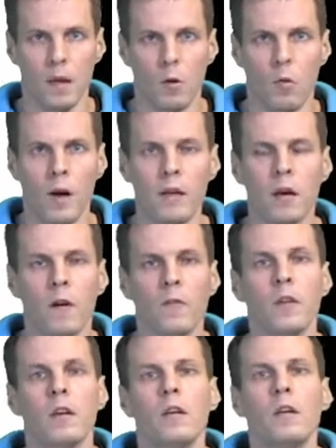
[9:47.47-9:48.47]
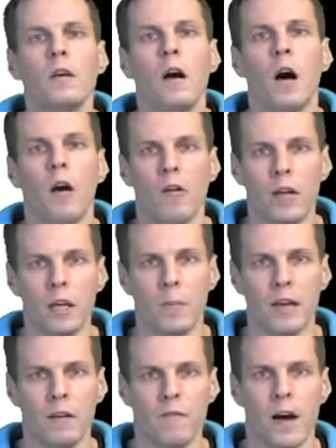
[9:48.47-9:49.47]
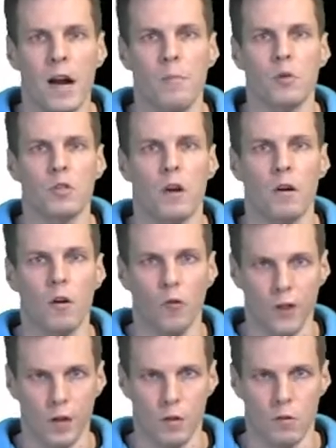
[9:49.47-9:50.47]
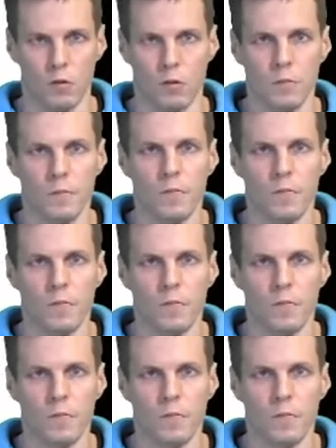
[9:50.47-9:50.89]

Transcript: Quite often, our independent variables are continuous.